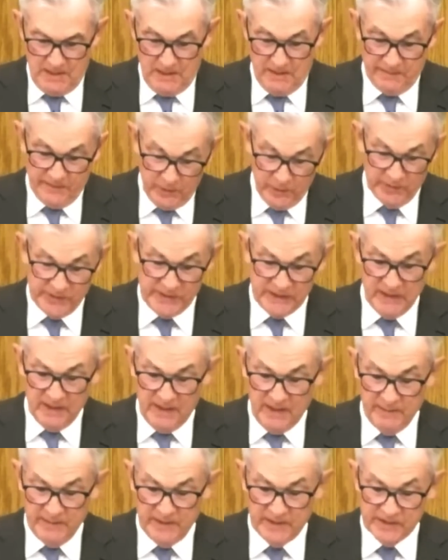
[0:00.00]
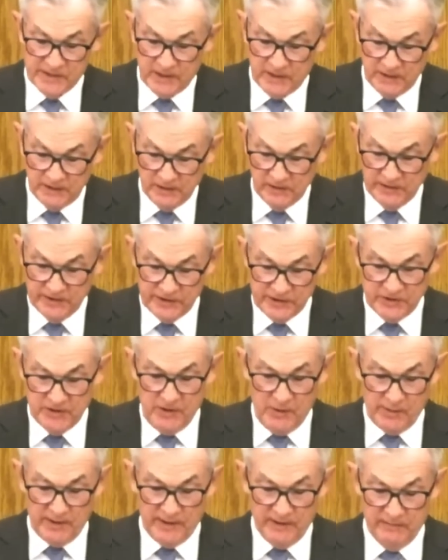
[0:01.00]
The U.S. economy is clearly
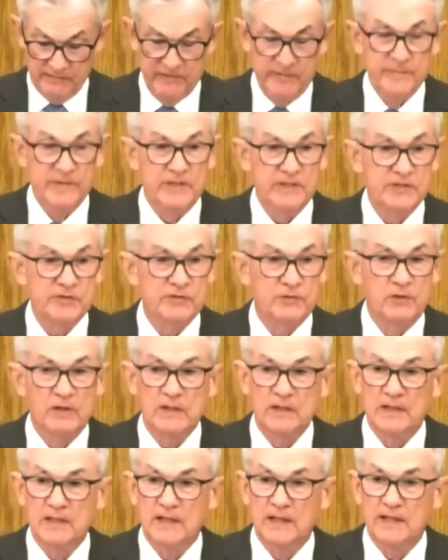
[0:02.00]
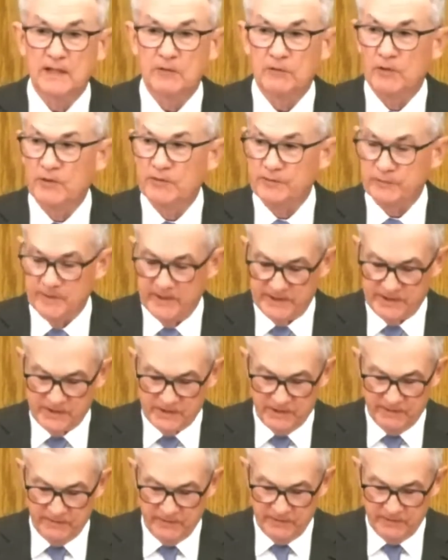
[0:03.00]
slowing from the historically high growth rates
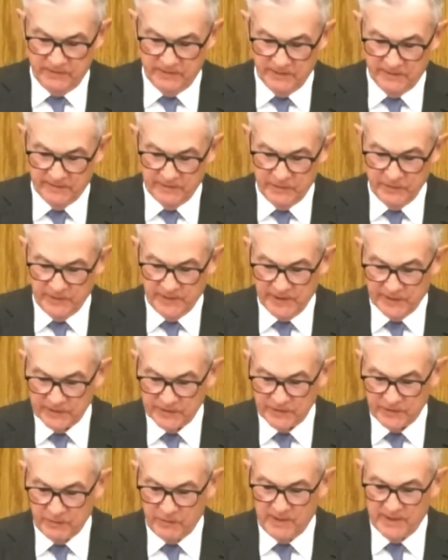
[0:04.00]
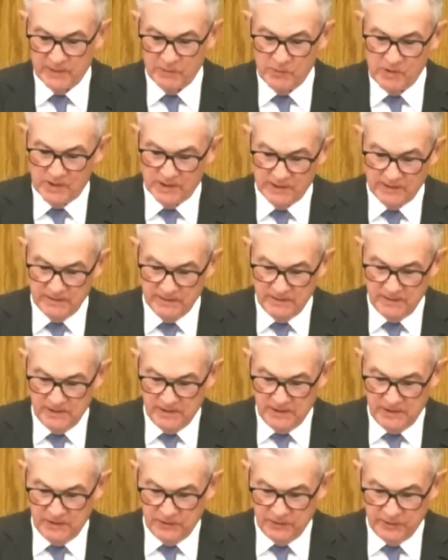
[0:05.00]
of 2021,
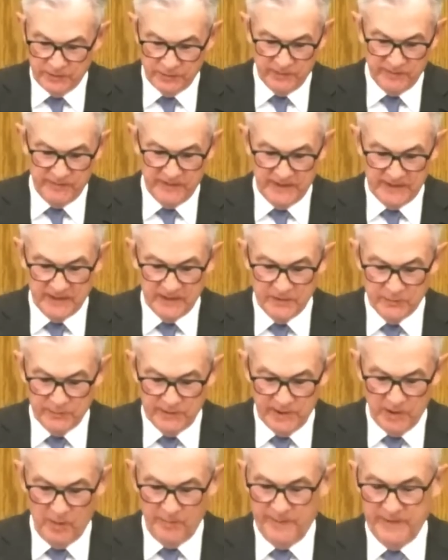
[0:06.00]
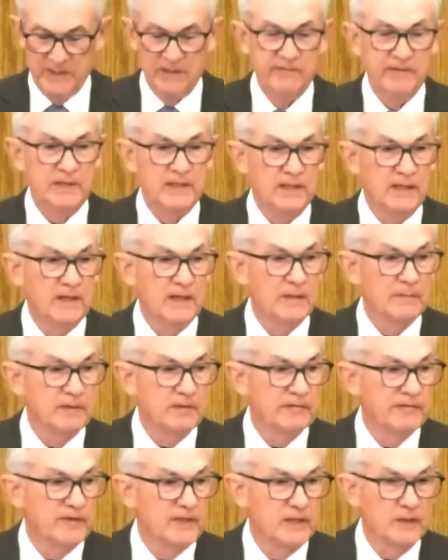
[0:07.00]
which reflected the reopening of the economy
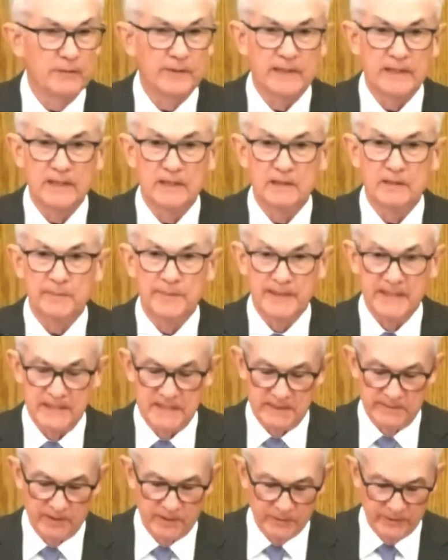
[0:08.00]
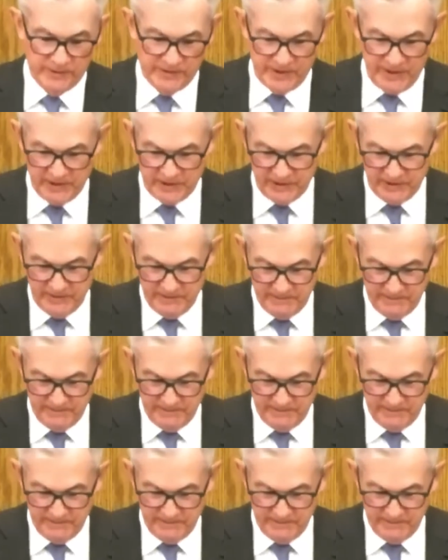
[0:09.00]
following the pandemic recession.